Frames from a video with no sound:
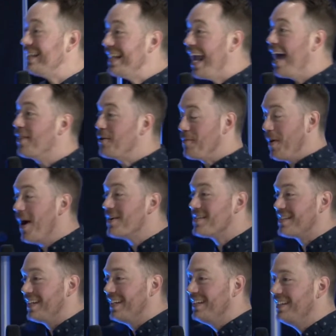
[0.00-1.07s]
to the other
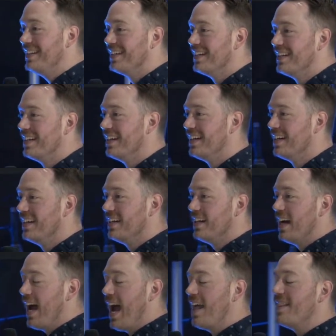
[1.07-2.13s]
person,
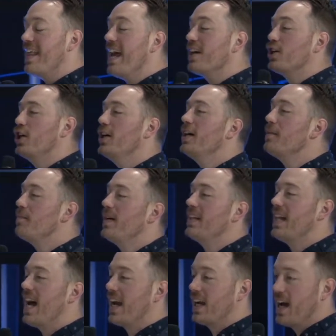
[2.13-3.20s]
and they could be
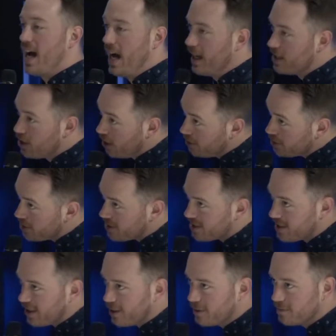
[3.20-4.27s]
like, I told you
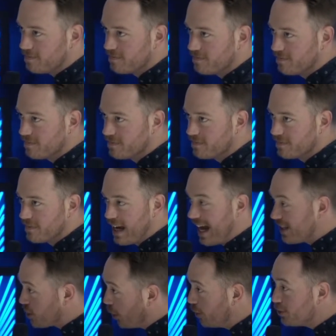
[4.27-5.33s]
so. I
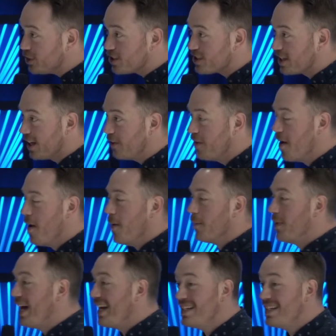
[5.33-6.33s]
told you so. But